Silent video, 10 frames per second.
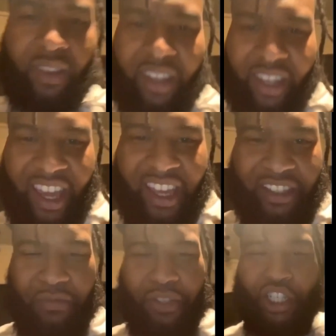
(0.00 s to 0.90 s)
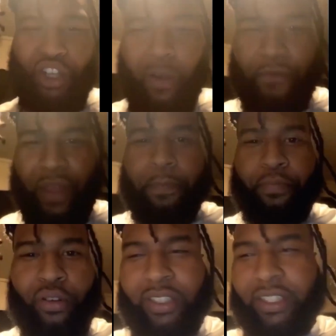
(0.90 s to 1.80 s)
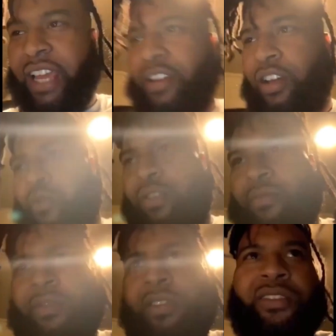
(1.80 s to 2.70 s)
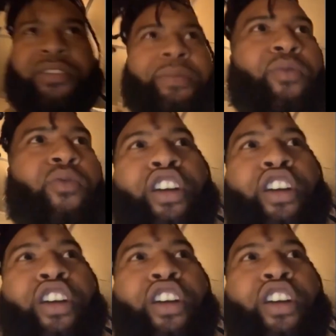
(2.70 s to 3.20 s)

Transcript: um, NBA Youngboy name for clout. You know,